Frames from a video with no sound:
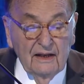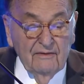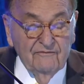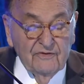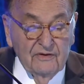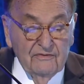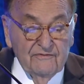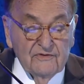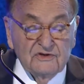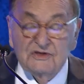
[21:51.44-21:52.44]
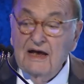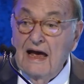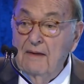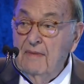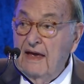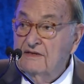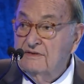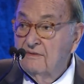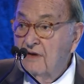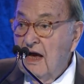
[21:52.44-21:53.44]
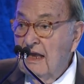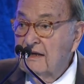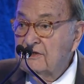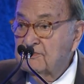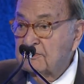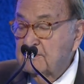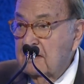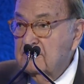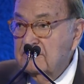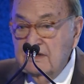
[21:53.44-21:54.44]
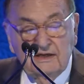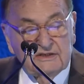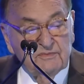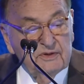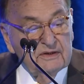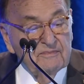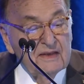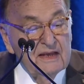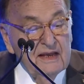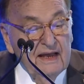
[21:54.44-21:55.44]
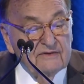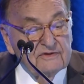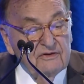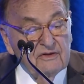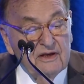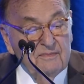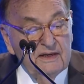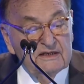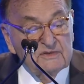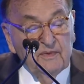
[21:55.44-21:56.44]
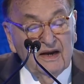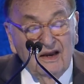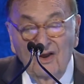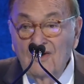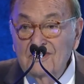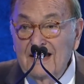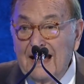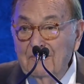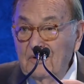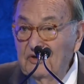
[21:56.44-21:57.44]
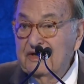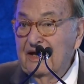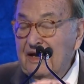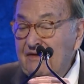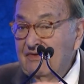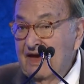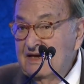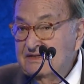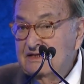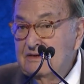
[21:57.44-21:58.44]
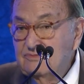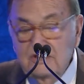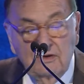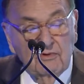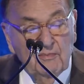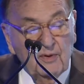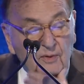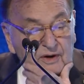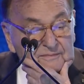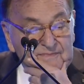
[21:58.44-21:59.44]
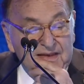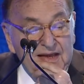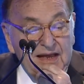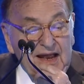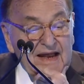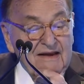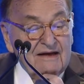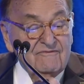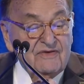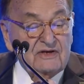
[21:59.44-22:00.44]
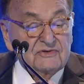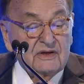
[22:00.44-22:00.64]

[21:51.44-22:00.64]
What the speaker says: for the first time as the college was publishing its book. And so the committee spent a long time looking at the ACMG report and eventually